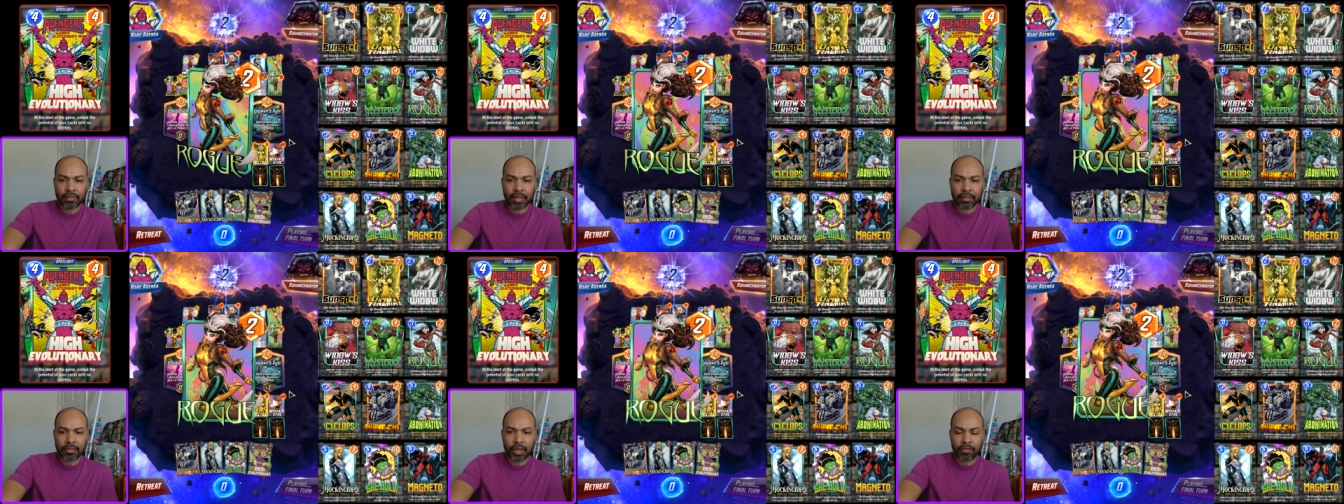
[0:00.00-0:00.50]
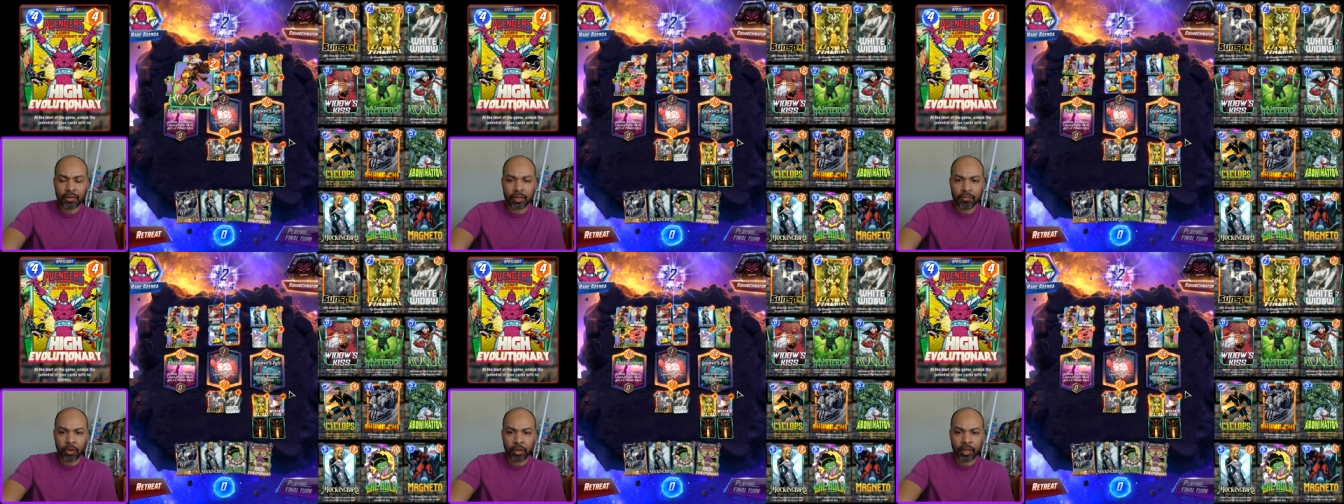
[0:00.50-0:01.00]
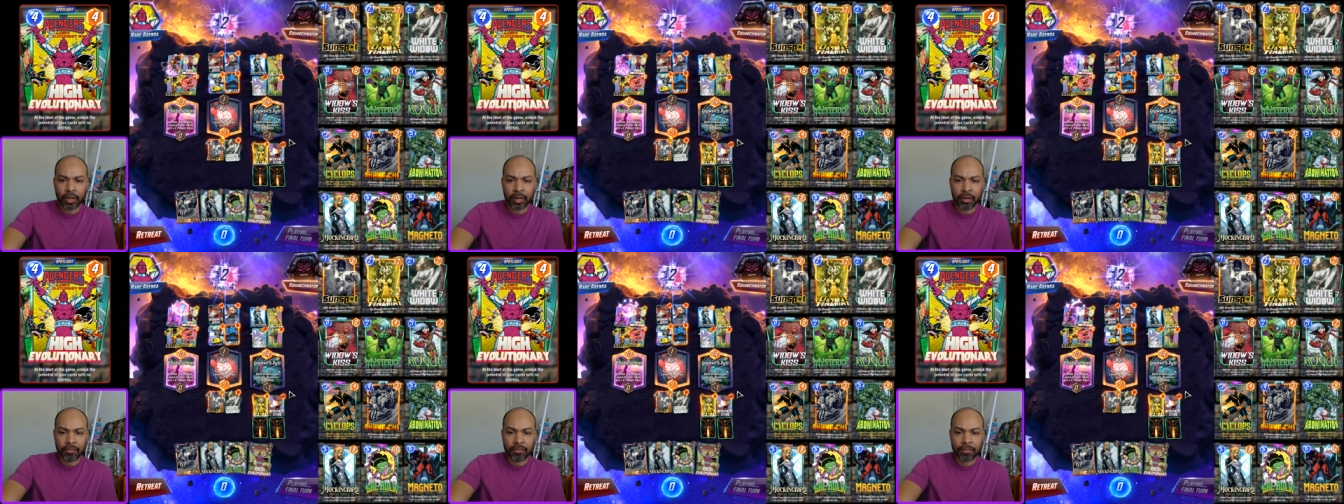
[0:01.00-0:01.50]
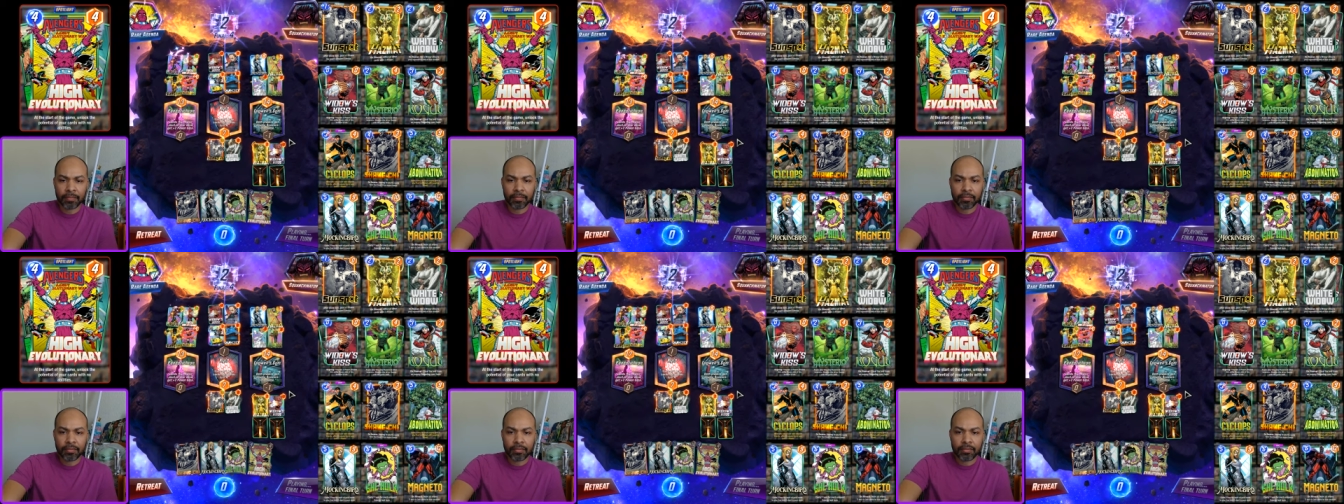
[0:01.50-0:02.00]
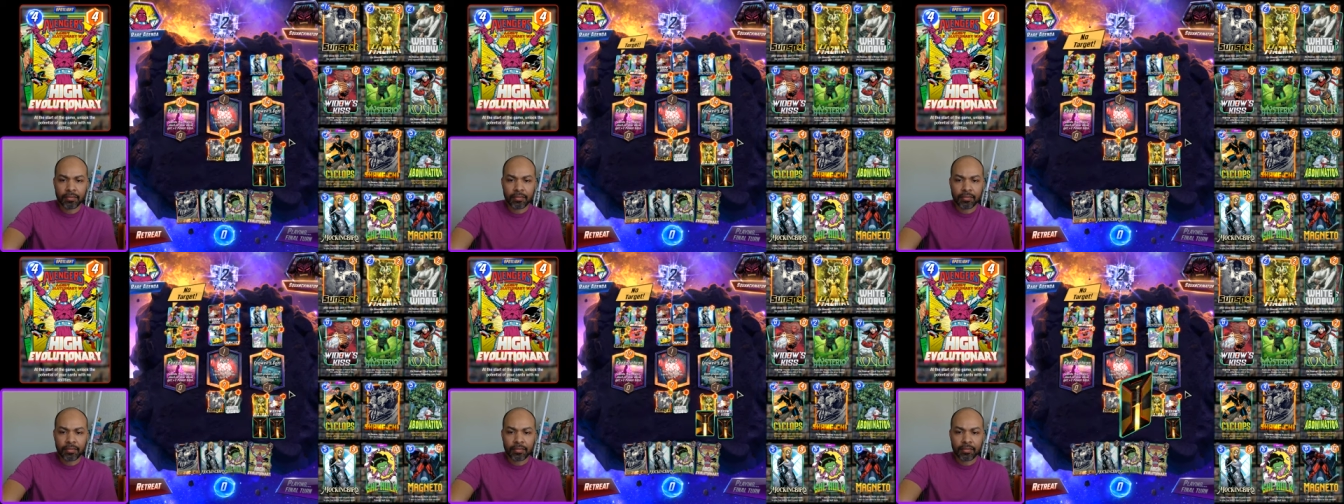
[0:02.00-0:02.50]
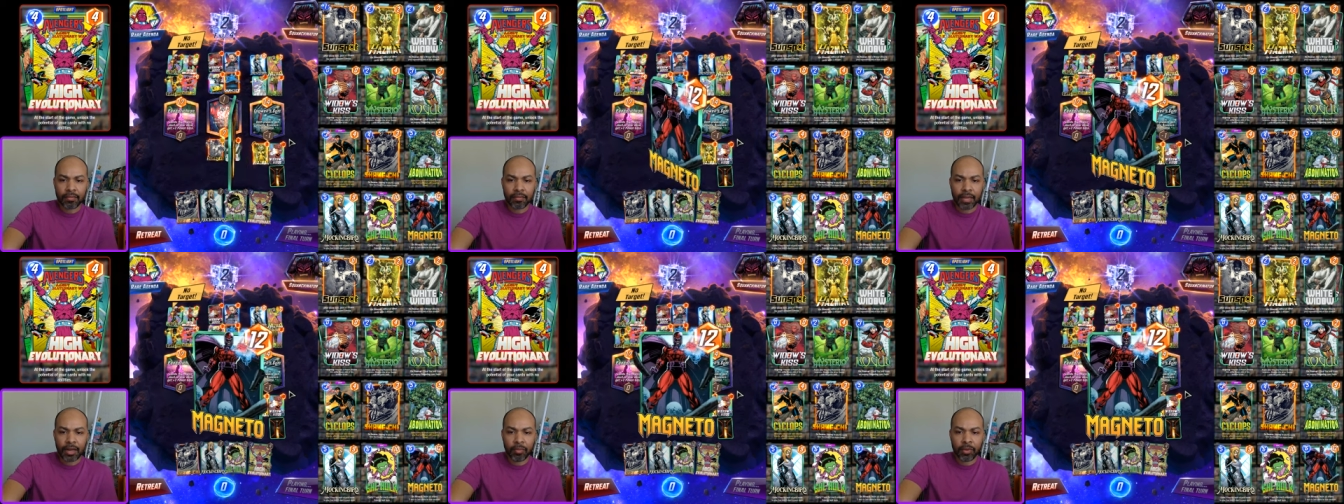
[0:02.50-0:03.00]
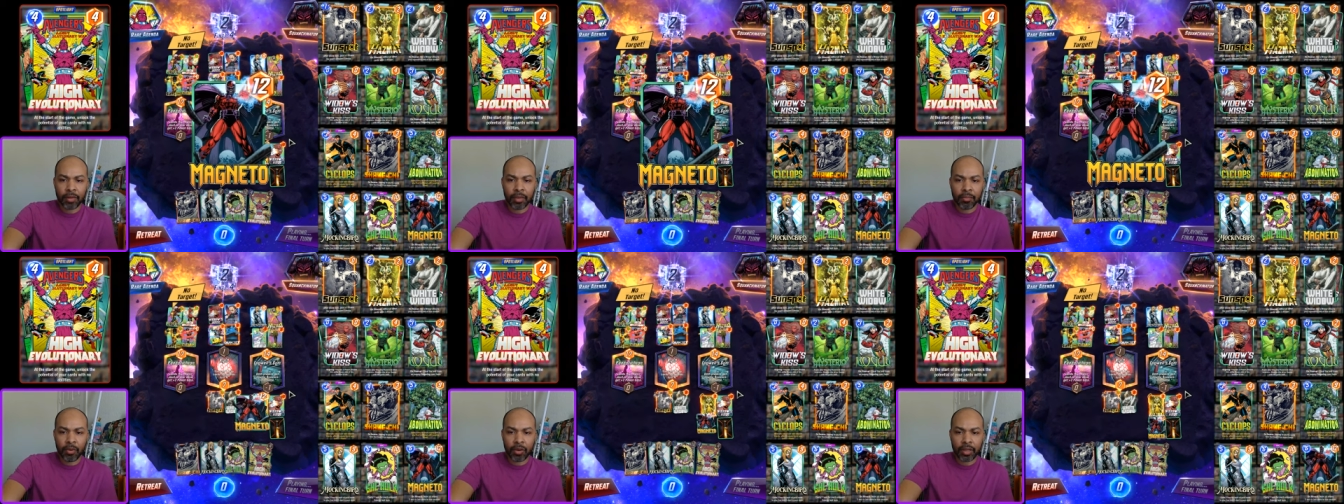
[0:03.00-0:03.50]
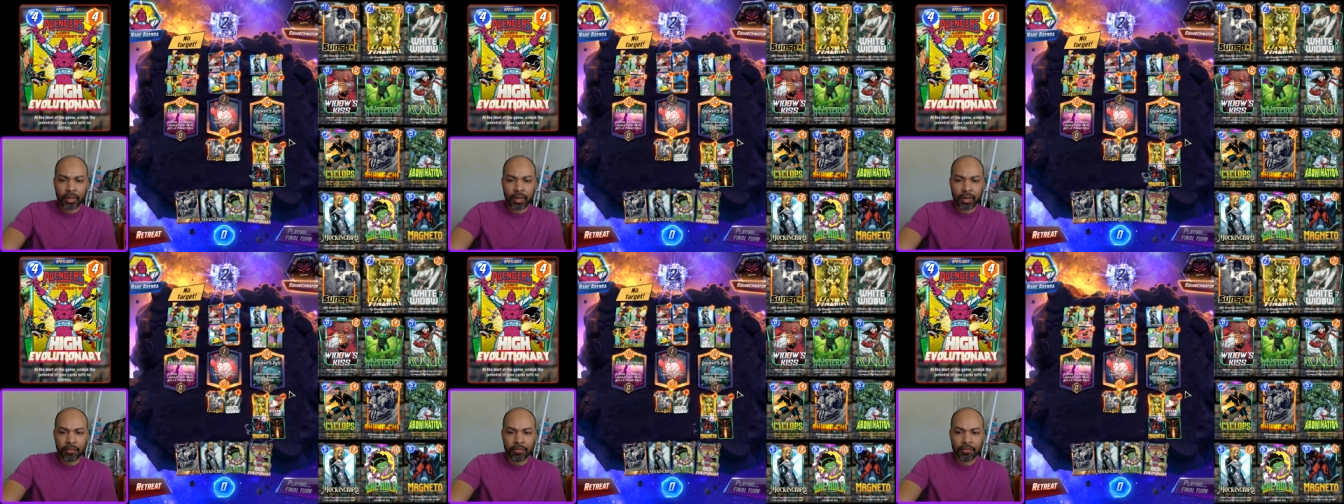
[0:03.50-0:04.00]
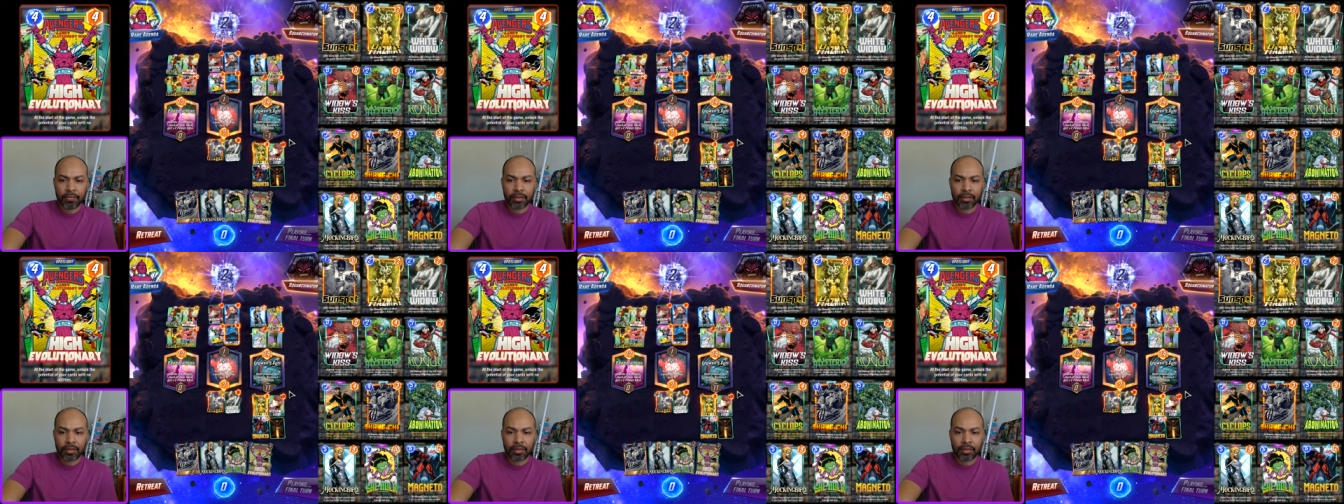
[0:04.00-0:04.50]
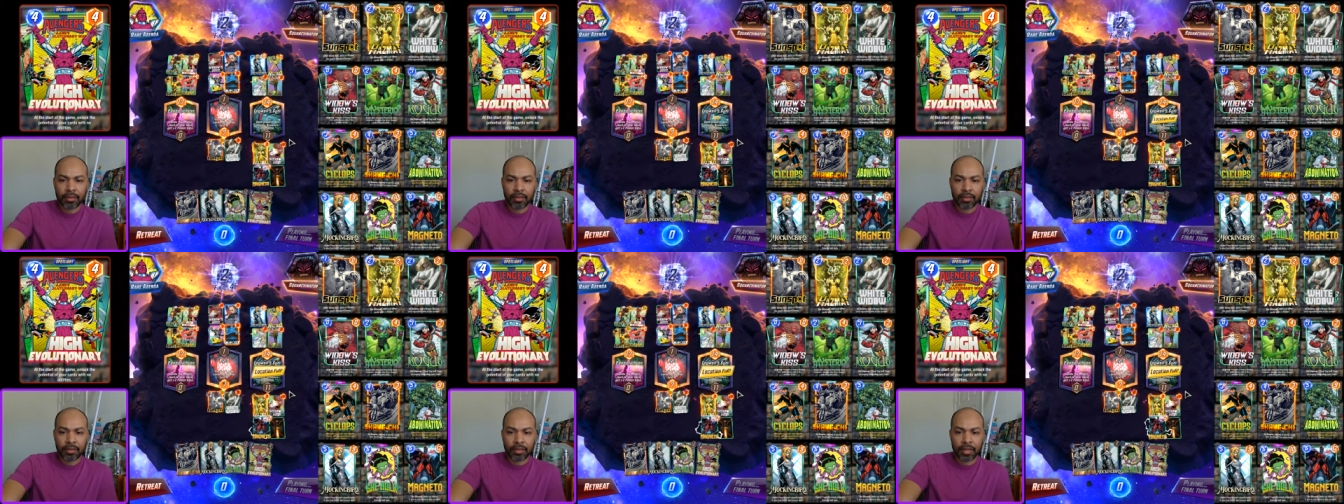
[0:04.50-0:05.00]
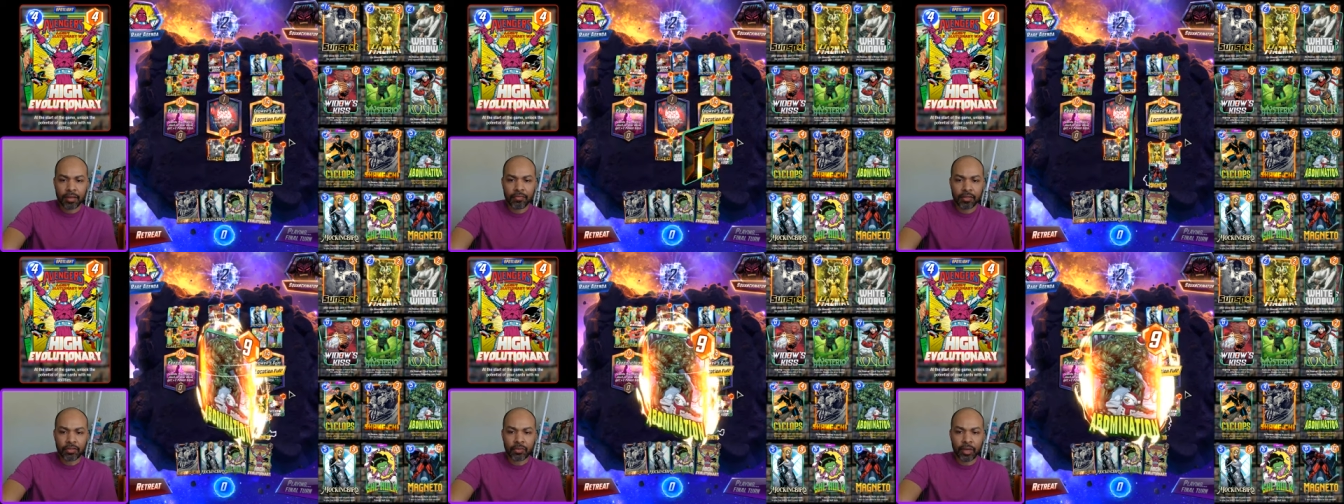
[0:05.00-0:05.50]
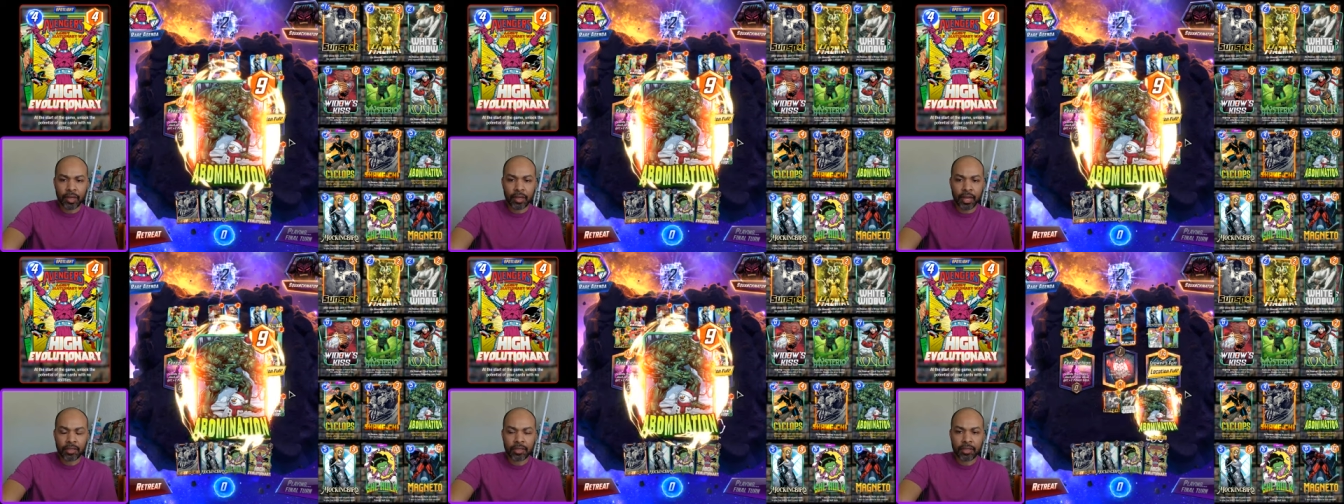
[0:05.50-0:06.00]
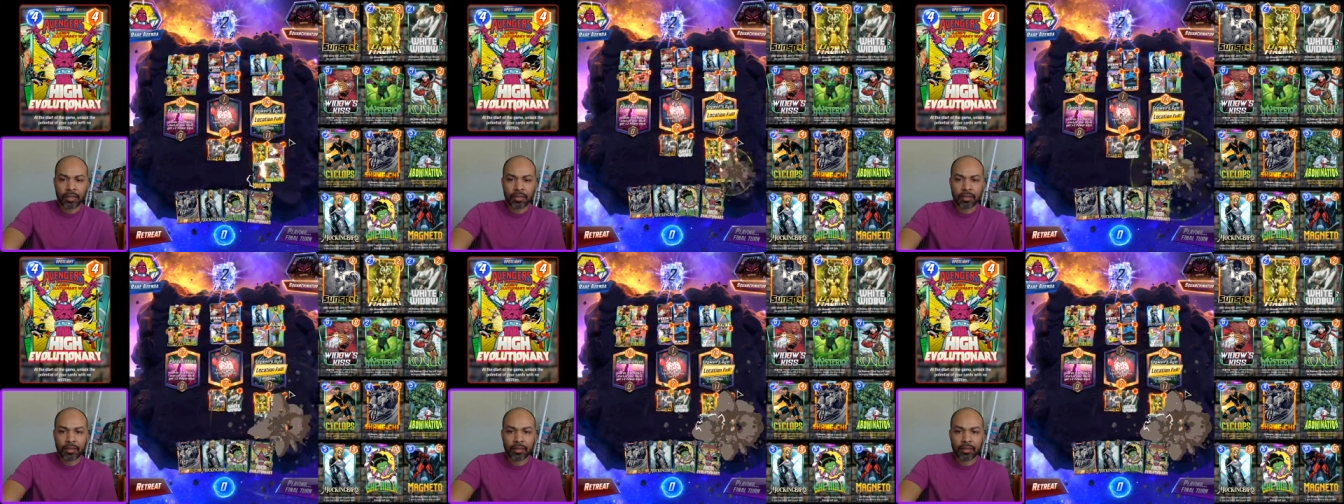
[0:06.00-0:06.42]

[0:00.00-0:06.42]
that's definitely more than enough. And it would have been more than enough we left as well, actually